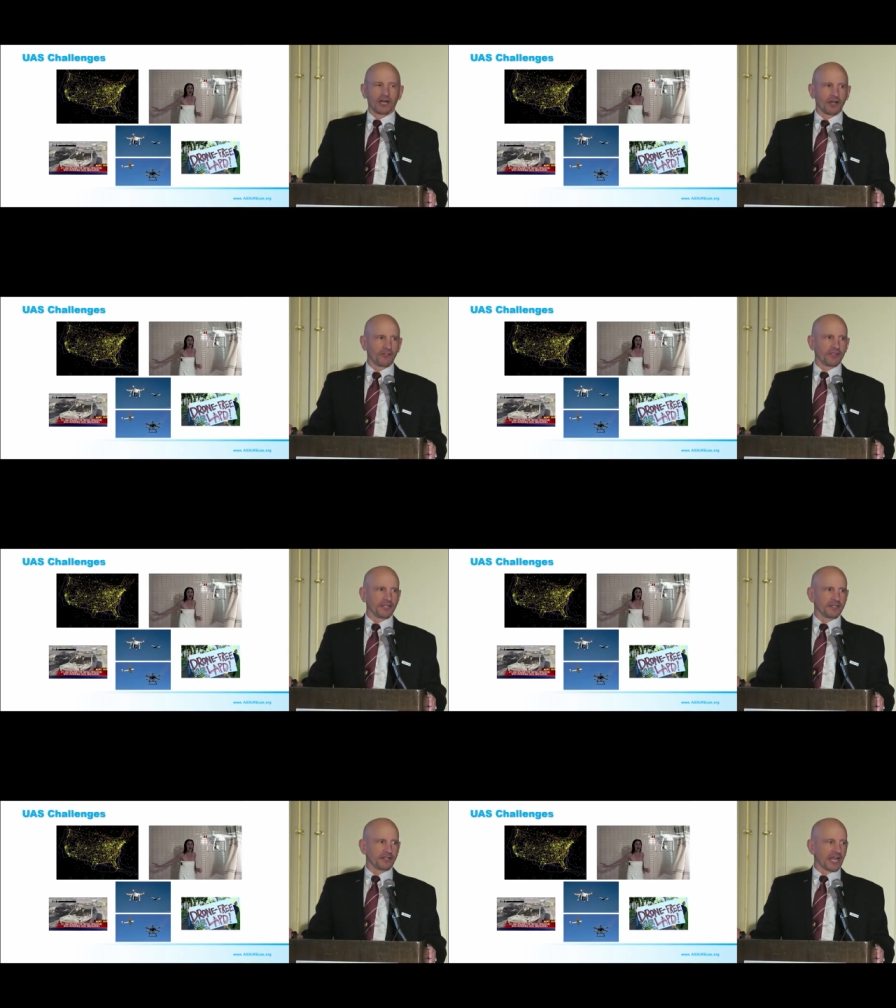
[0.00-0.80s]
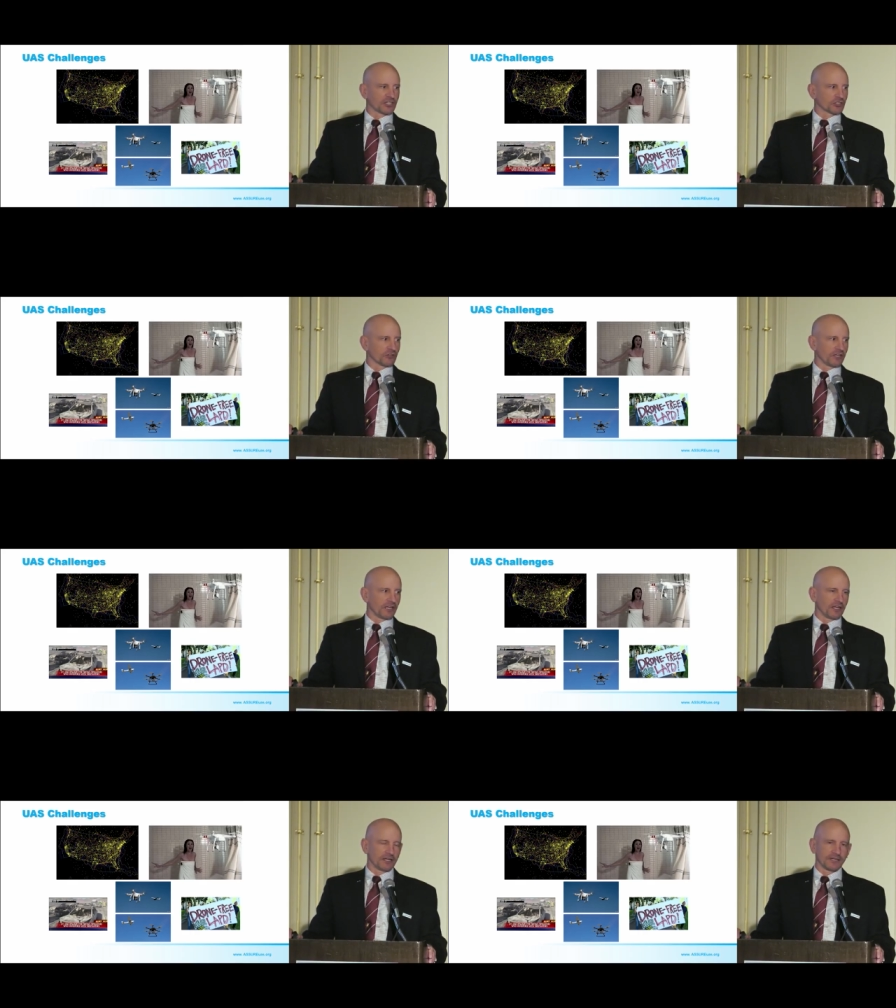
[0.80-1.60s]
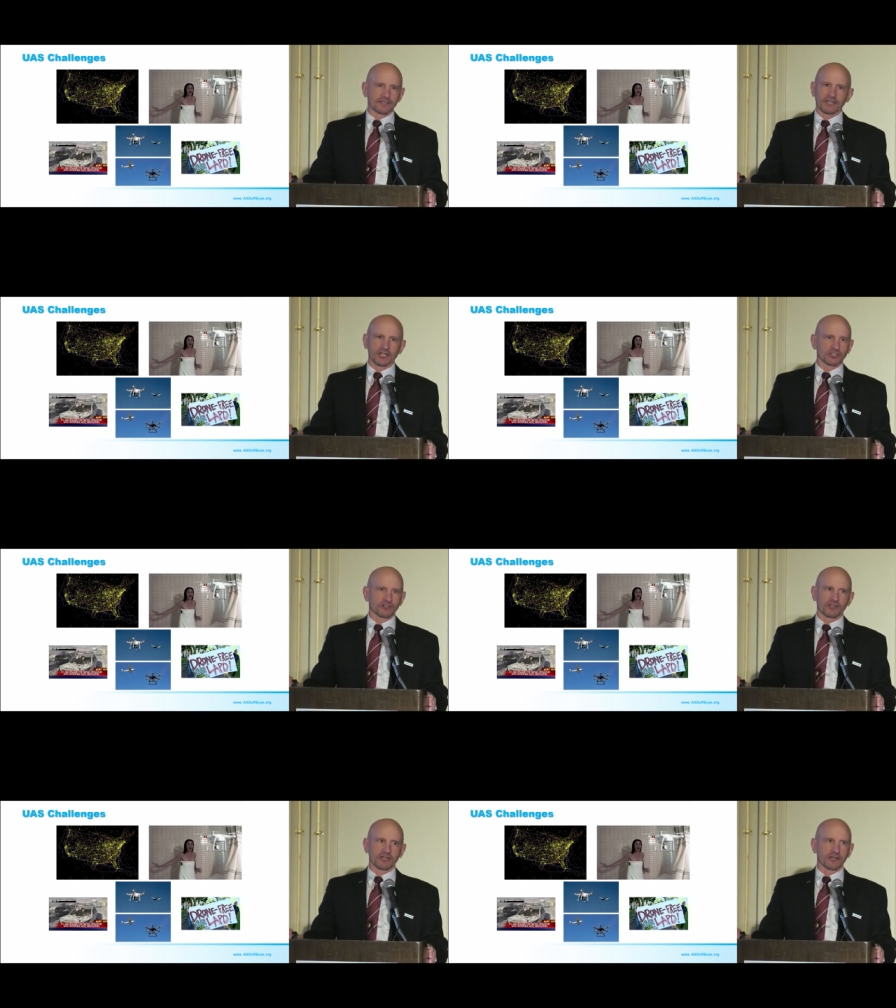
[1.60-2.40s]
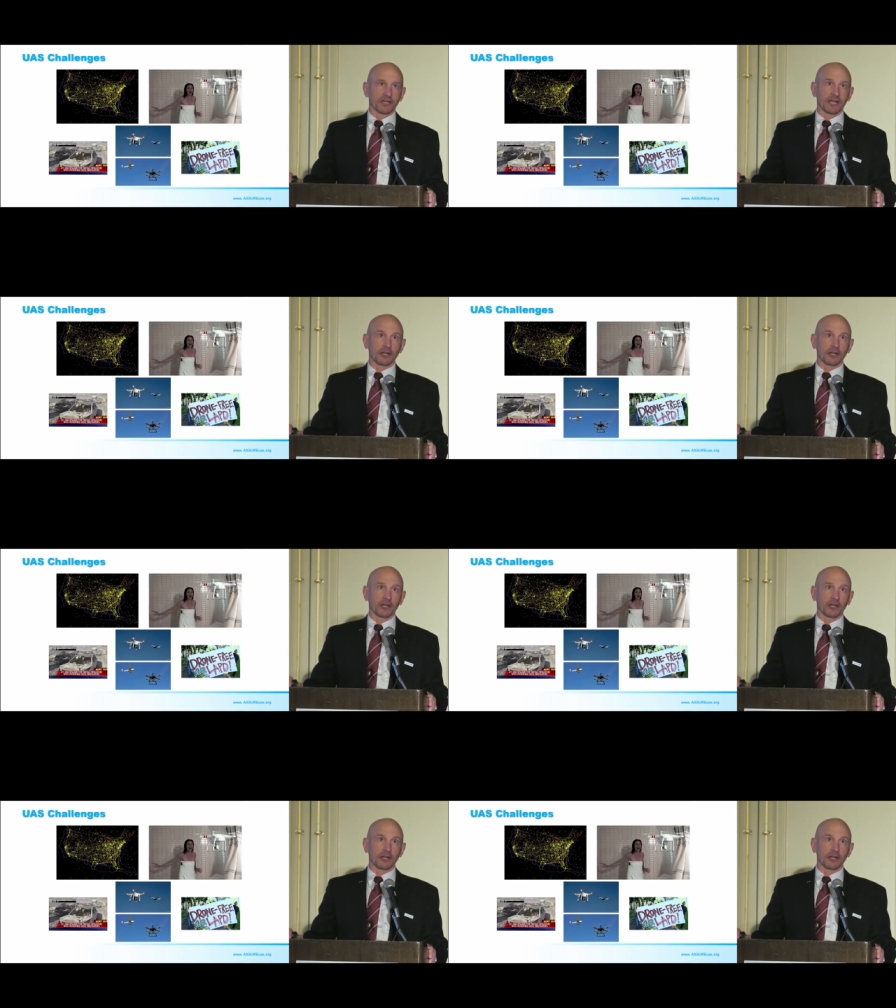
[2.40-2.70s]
Uh, the National, uh, National Air,